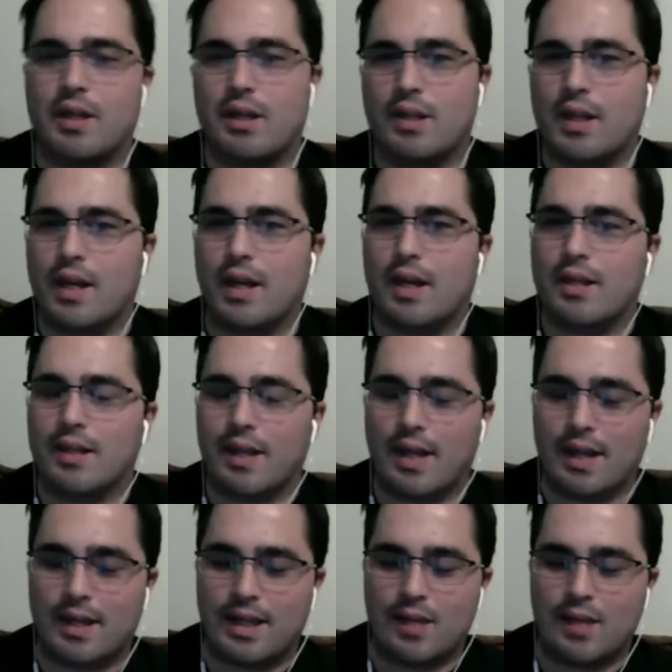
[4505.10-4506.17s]
they got they
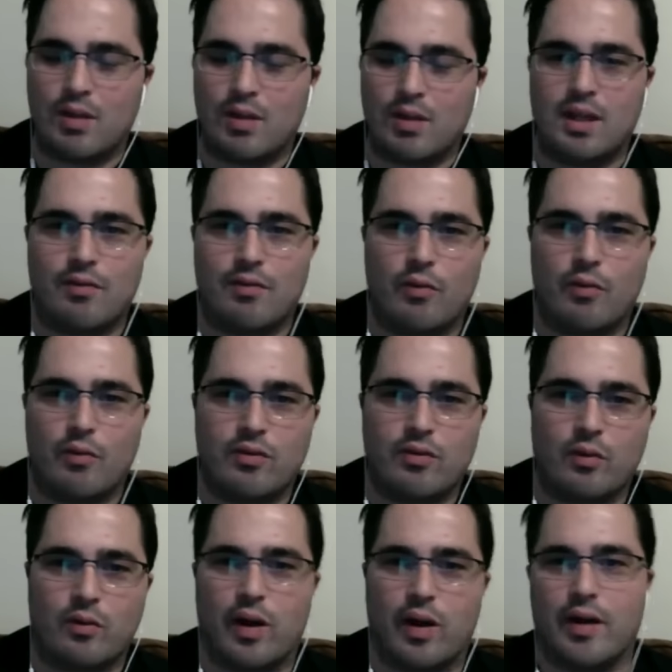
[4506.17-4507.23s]
get gimmicky every once in a
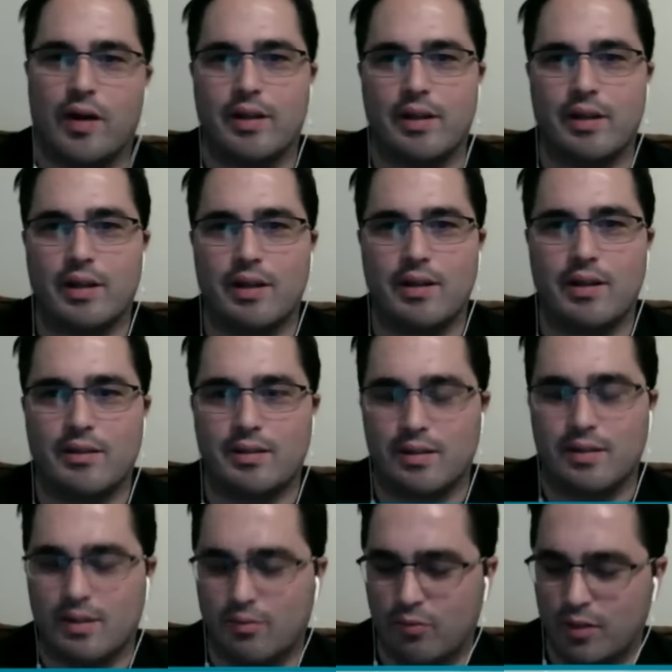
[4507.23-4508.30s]
while, and it and it,
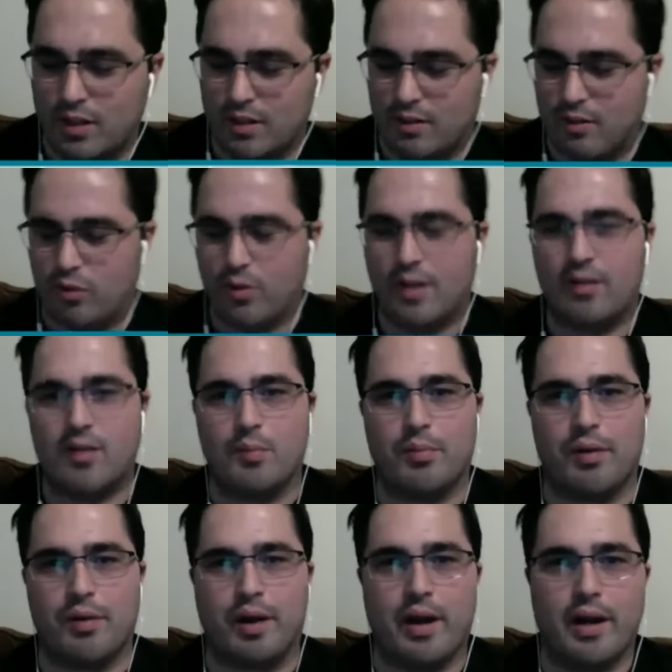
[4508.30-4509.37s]
it really degrades the
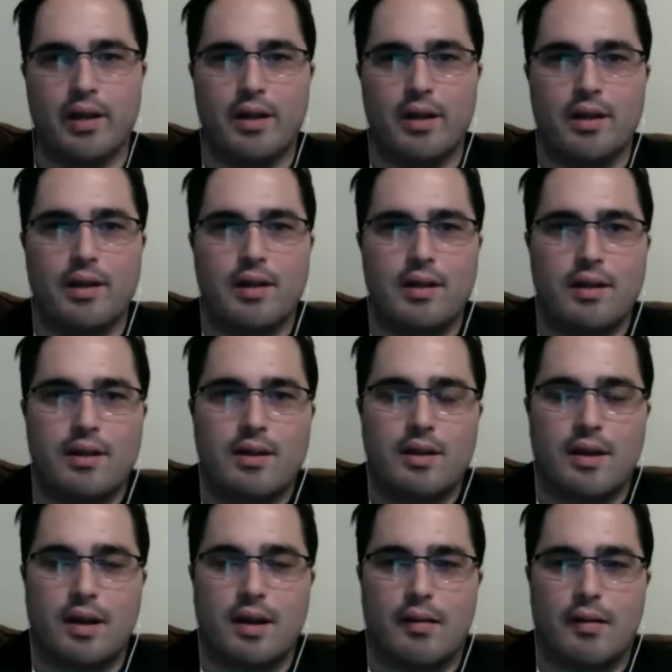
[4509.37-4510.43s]
brand.
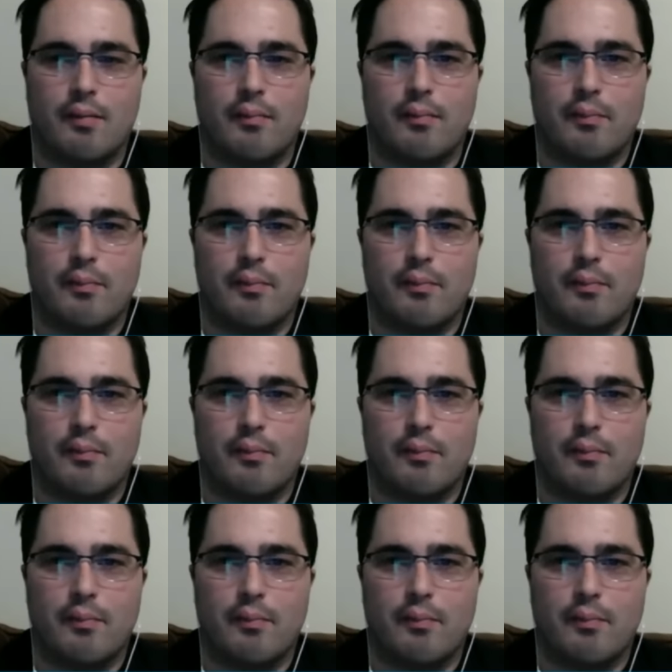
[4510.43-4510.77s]
Um, Lego